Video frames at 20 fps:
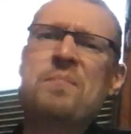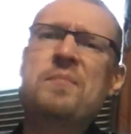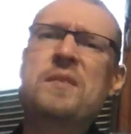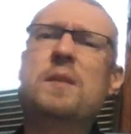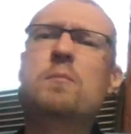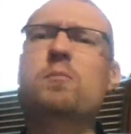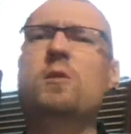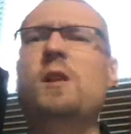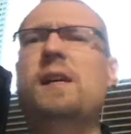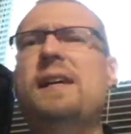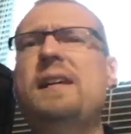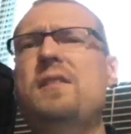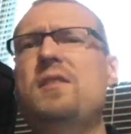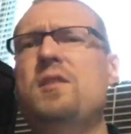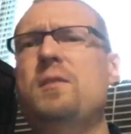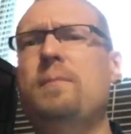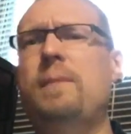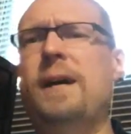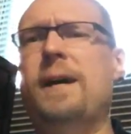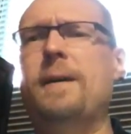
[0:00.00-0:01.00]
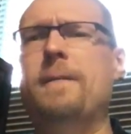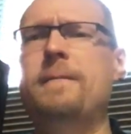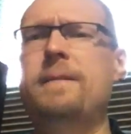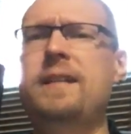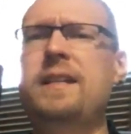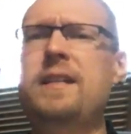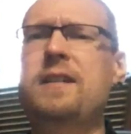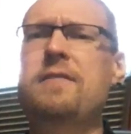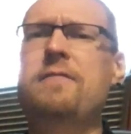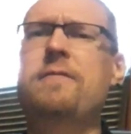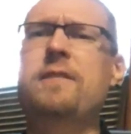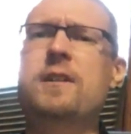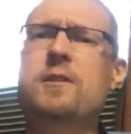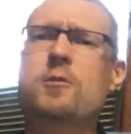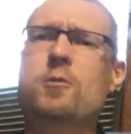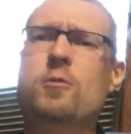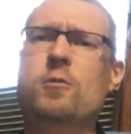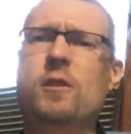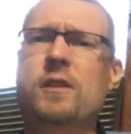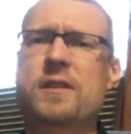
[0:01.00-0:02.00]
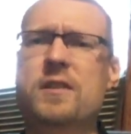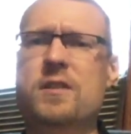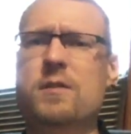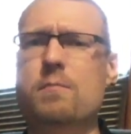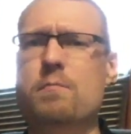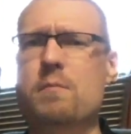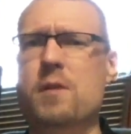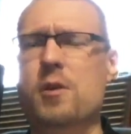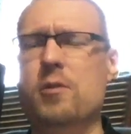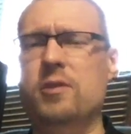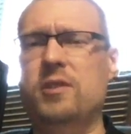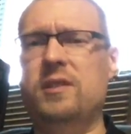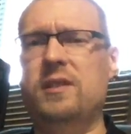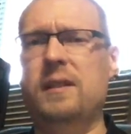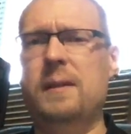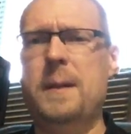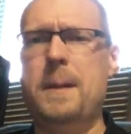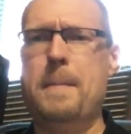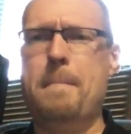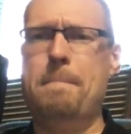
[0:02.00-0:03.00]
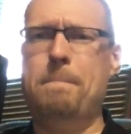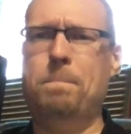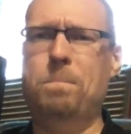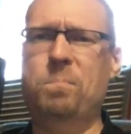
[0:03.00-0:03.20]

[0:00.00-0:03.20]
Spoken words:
Belial's about individualism mostly.